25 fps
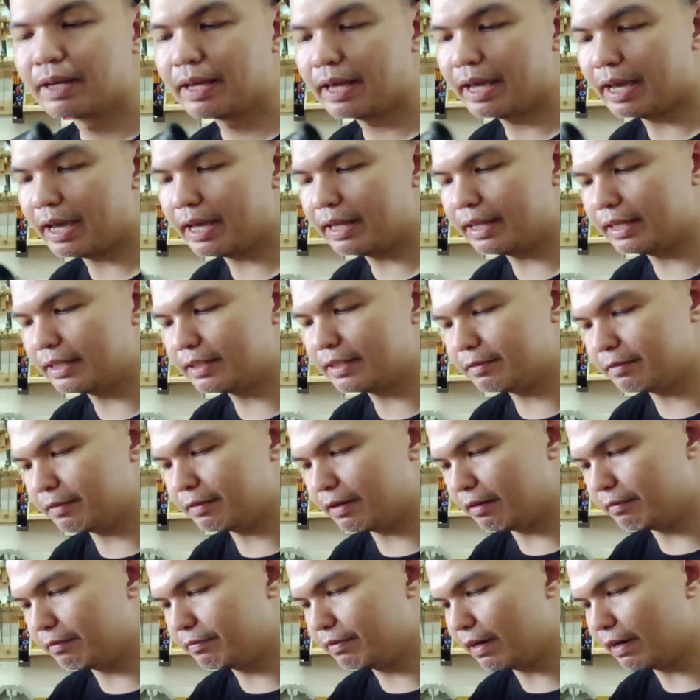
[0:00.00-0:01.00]
and it's
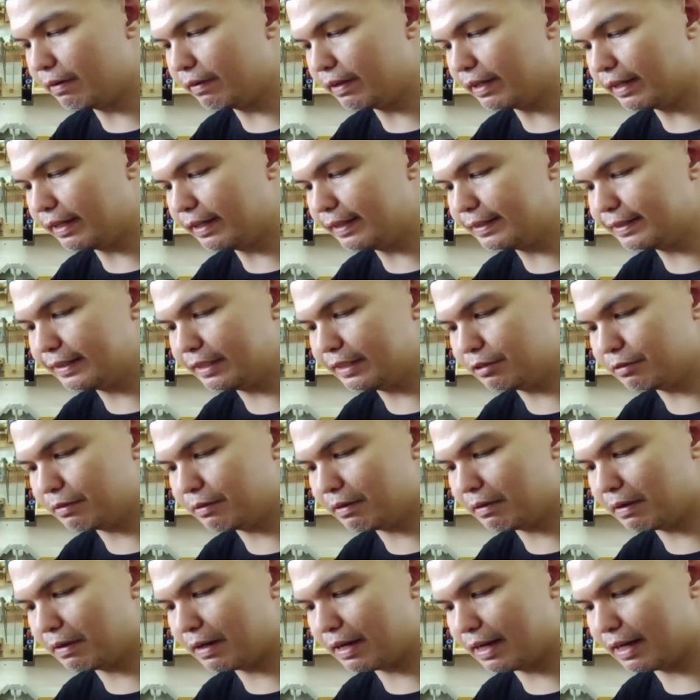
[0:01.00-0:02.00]
very easy
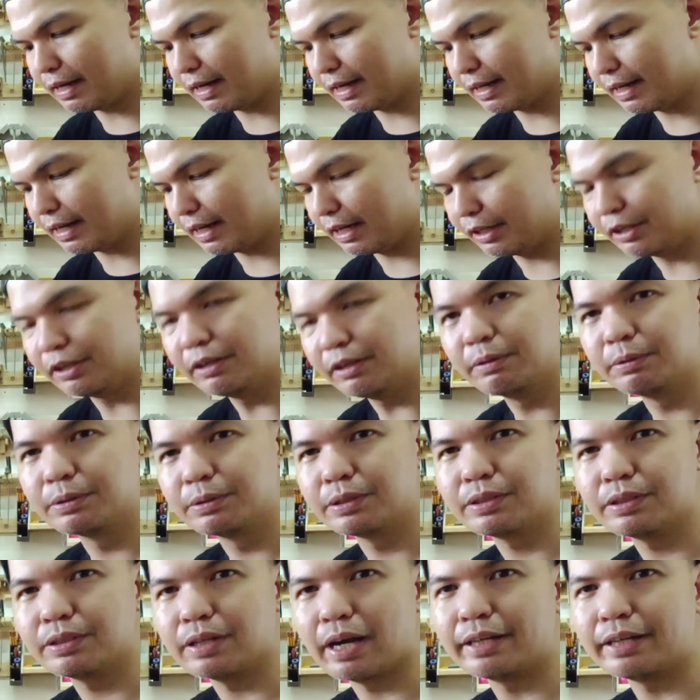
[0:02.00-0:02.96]
to use.